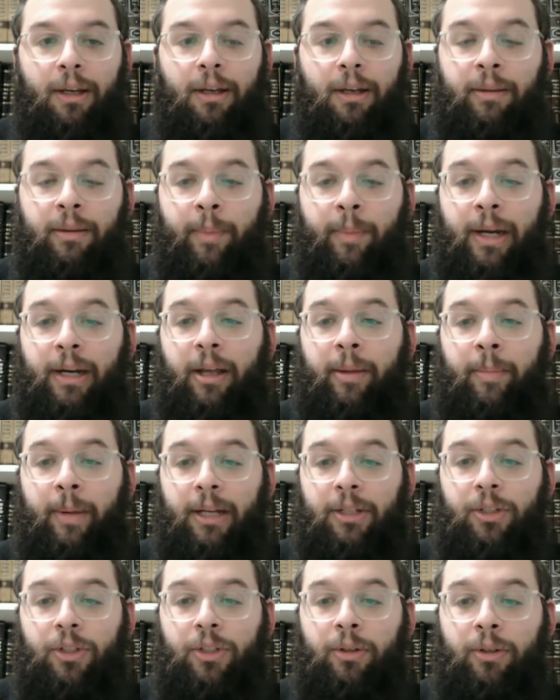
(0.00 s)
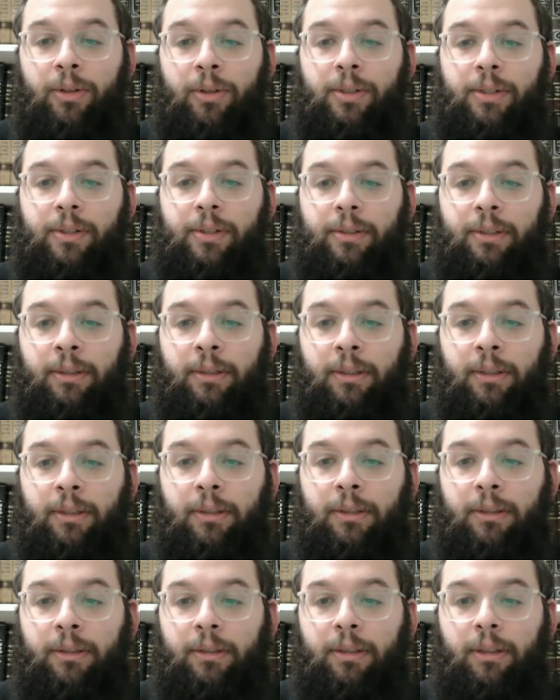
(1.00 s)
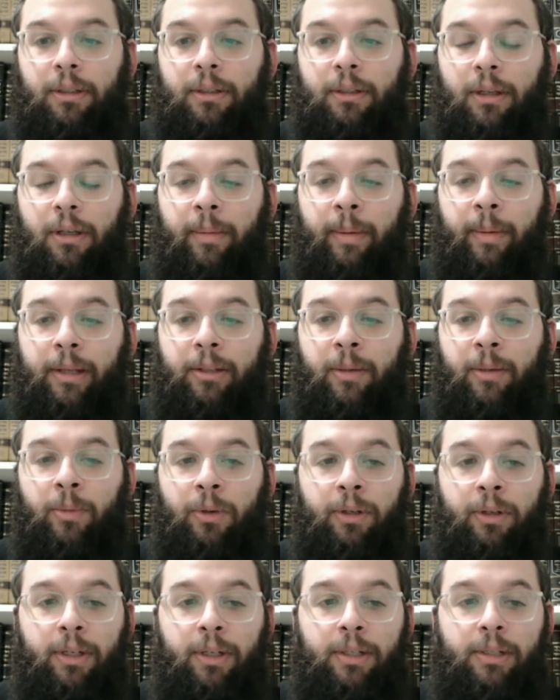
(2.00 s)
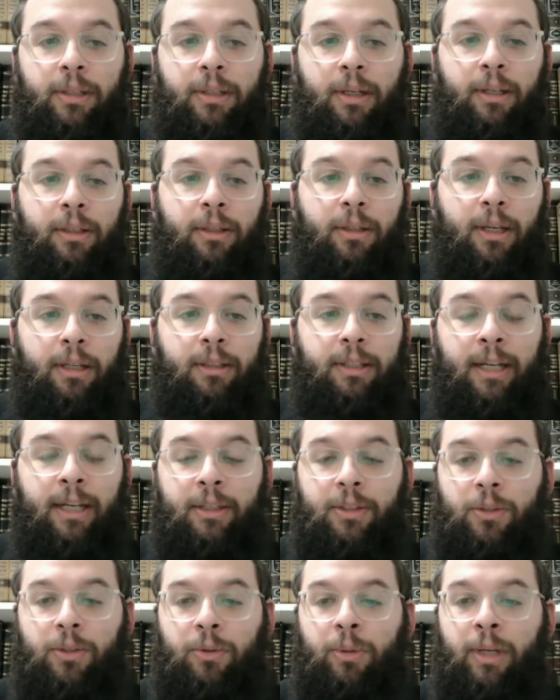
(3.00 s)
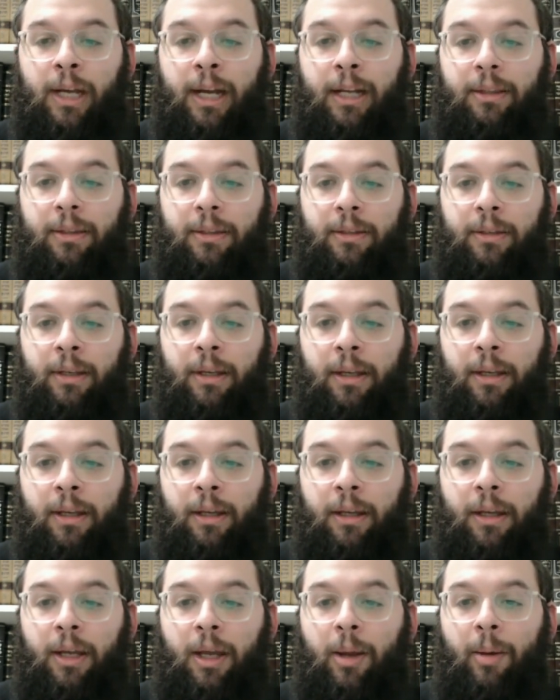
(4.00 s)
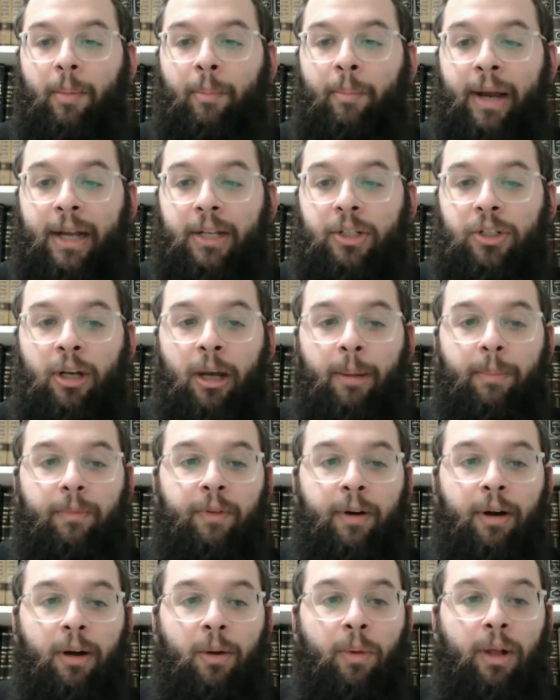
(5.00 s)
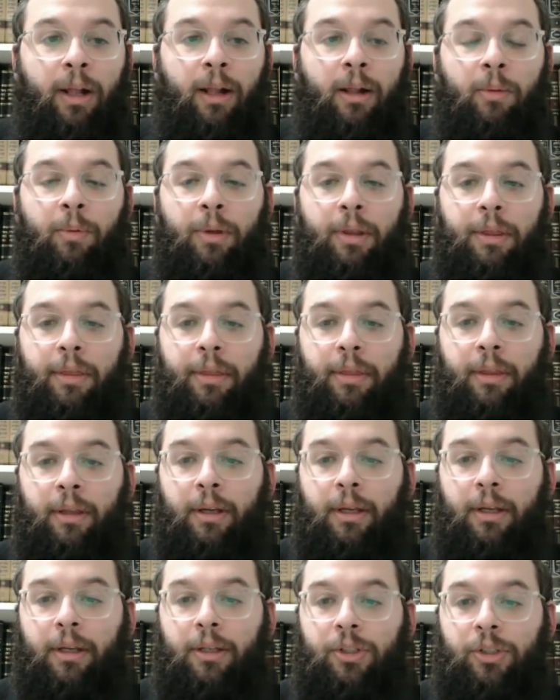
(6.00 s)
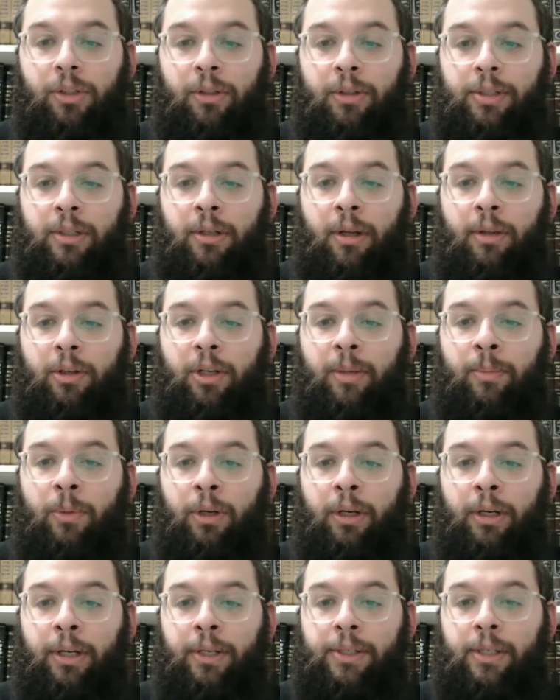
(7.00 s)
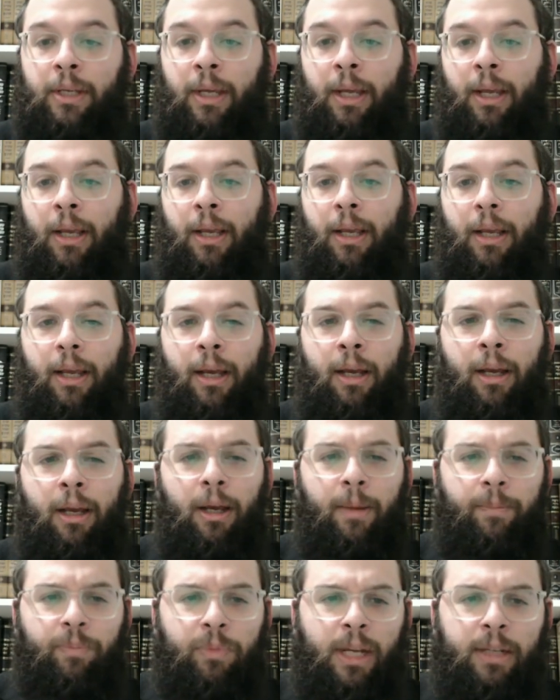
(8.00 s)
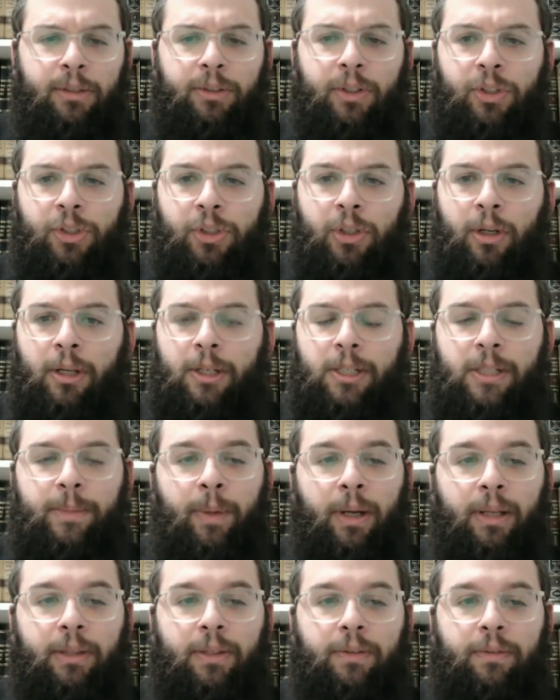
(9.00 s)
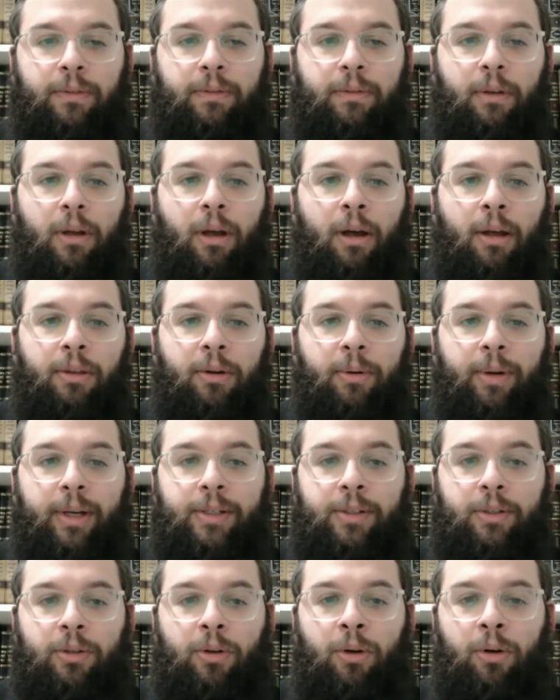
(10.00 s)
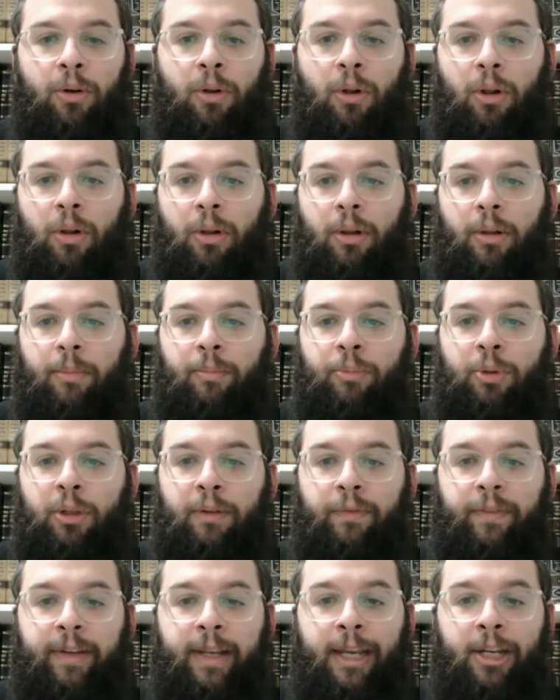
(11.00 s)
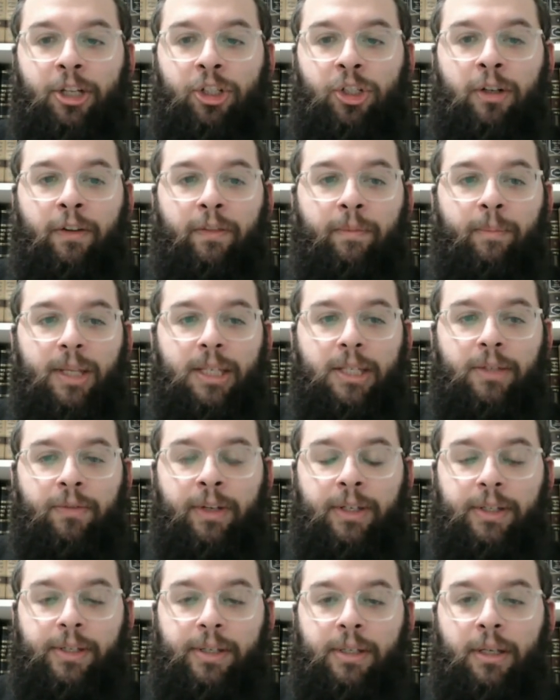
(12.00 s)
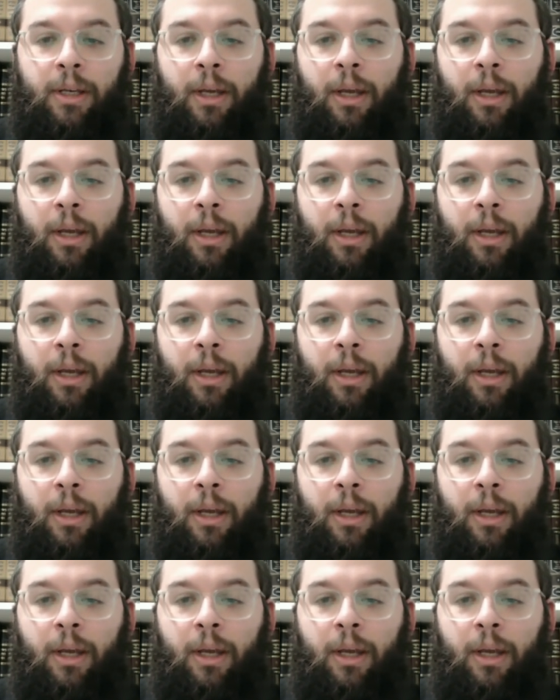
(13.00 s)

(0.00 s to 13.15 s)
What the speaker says: main Chabad shows in the Chabad communities, they tend to not match up very well with shows in other communities. Not just shows, but other external beautification of mitzvahs.